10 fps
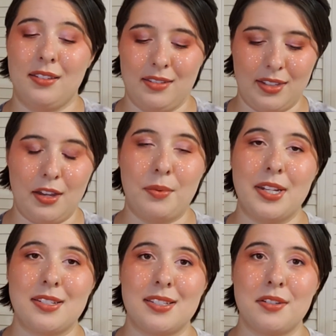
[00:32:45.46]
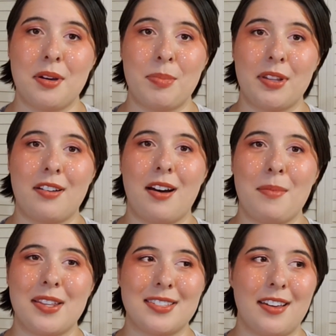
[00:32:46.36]
Can't wait to see you up in the
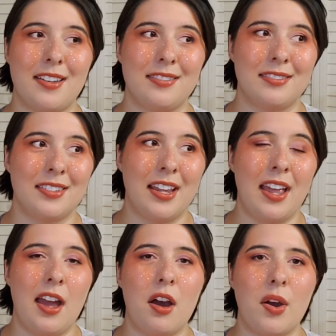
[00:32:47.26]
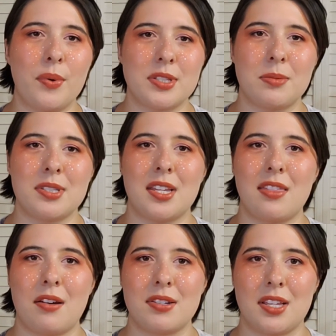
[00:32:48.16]
comments on... Oh, I wasn't supposed to say
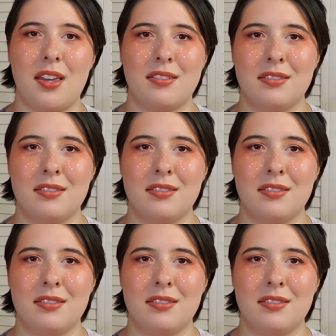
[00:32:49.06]
that, was I?